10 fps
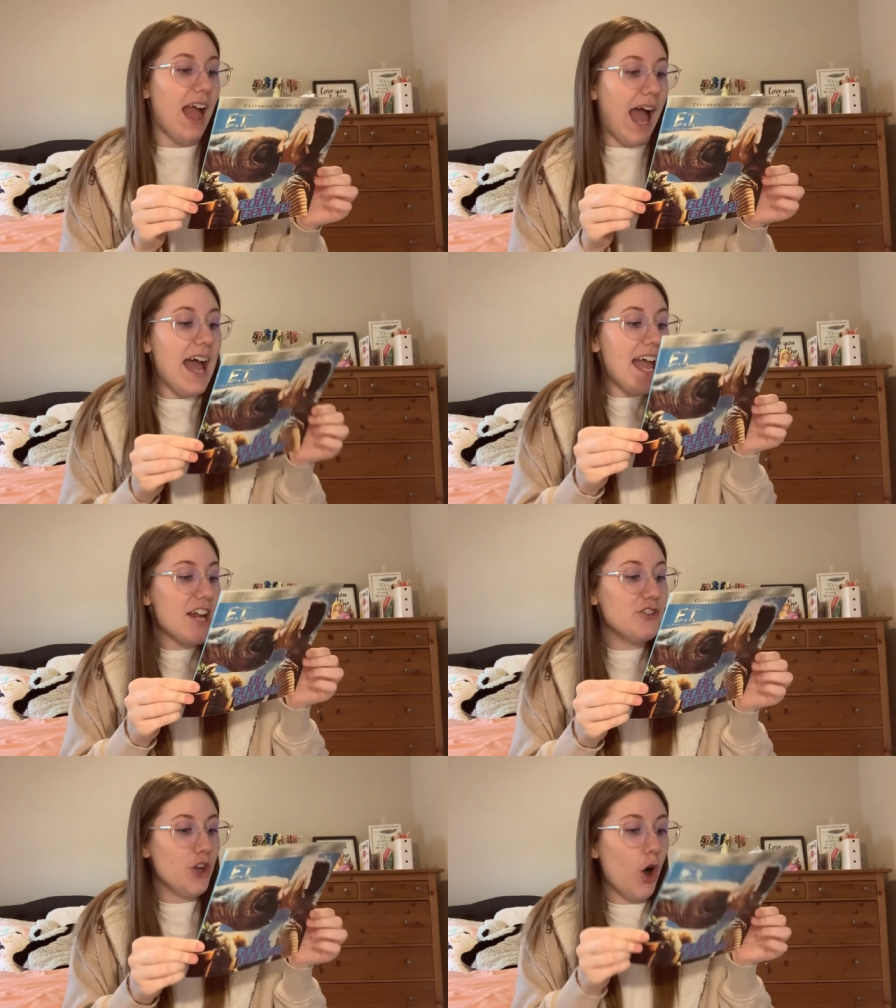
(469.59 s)
I
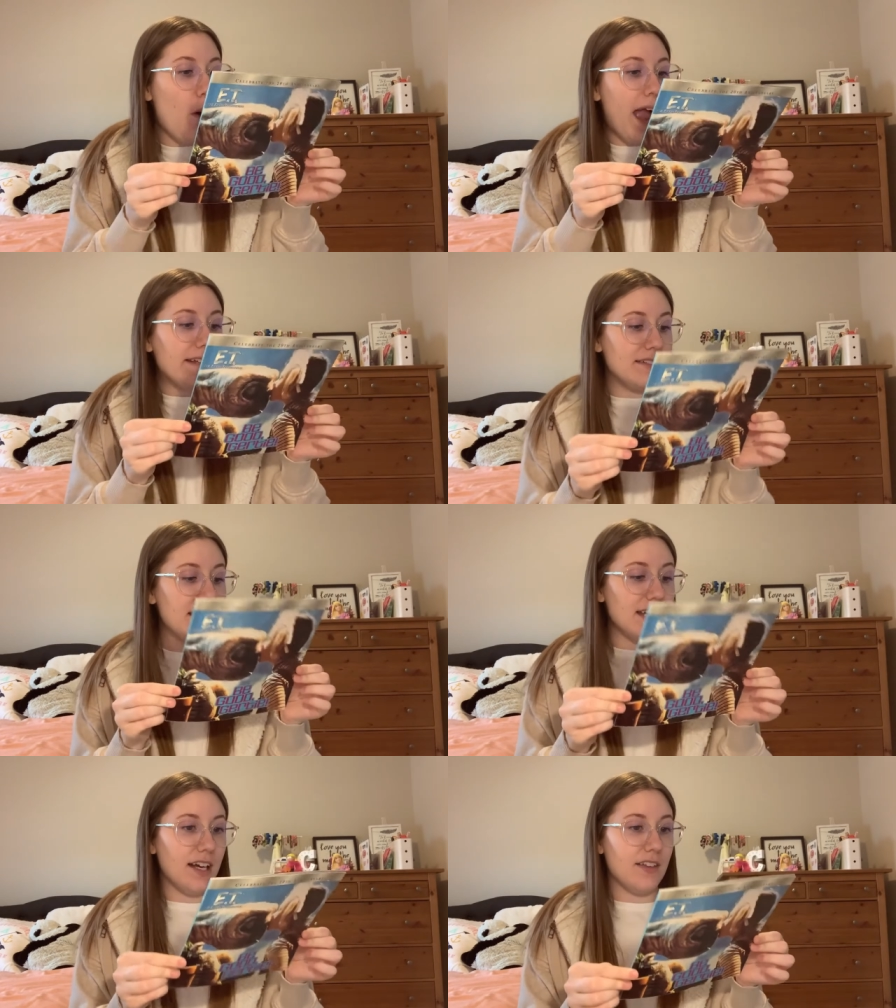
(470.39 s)
had no
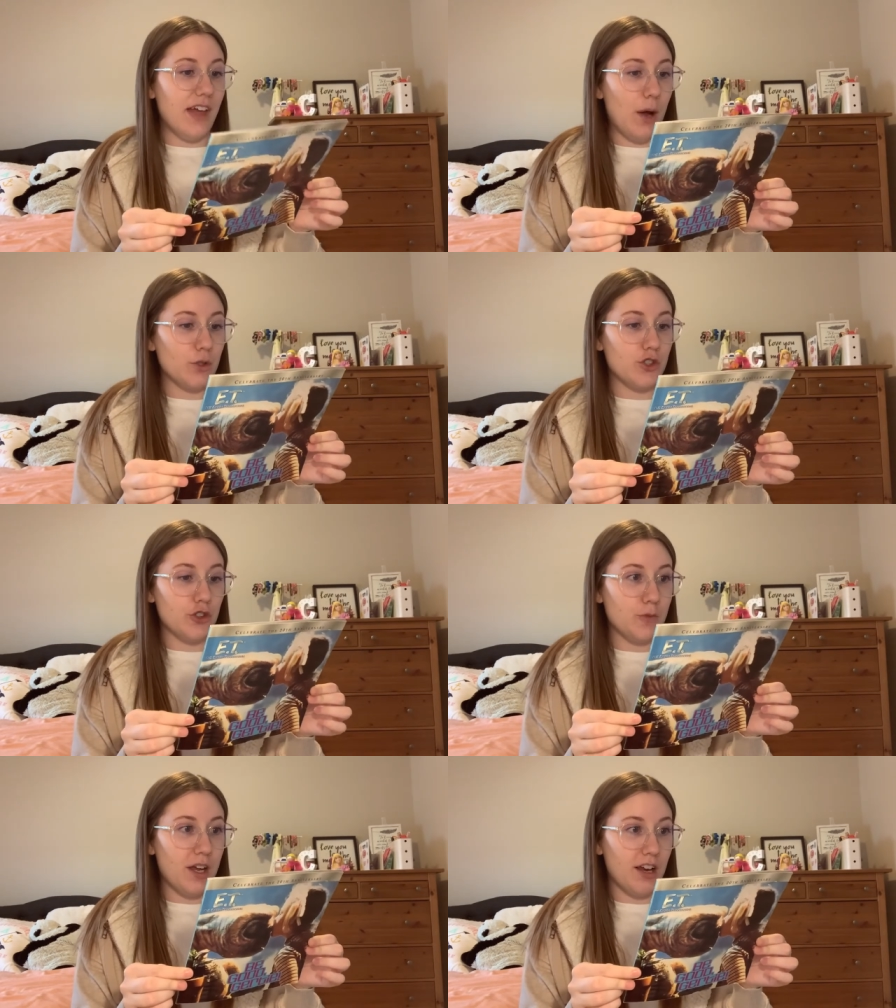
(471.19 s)
idea that was
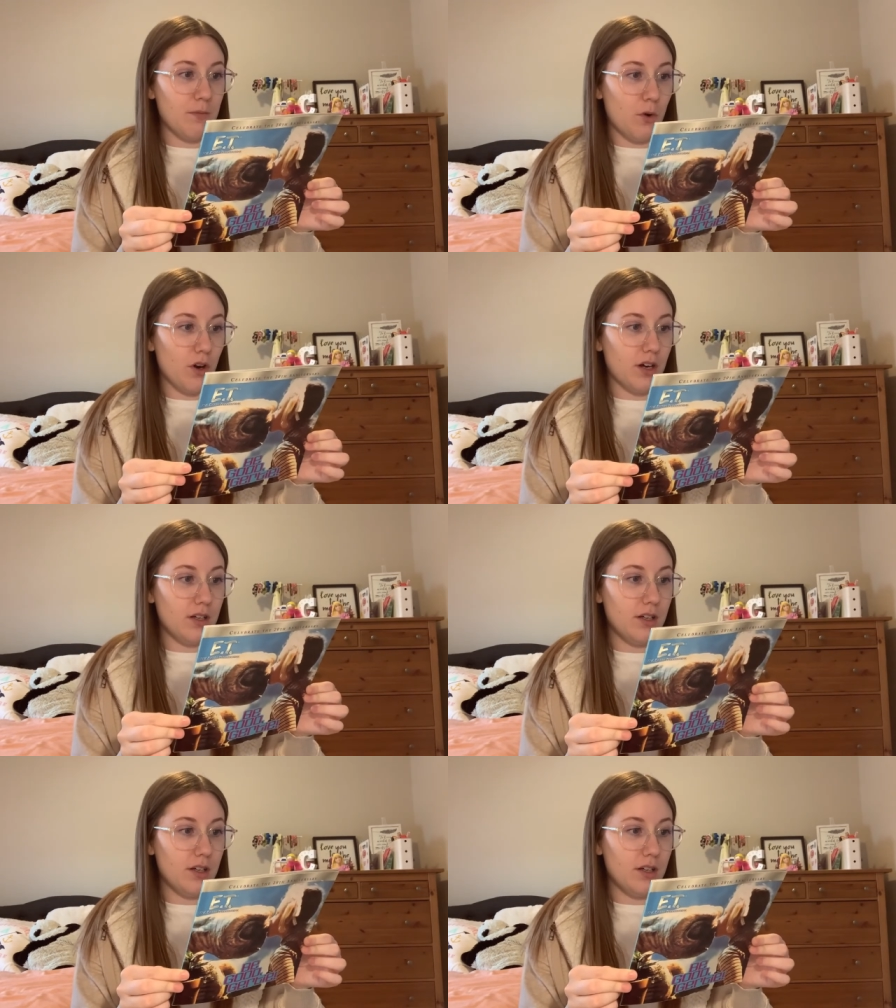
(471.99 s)
Drew Barrymore.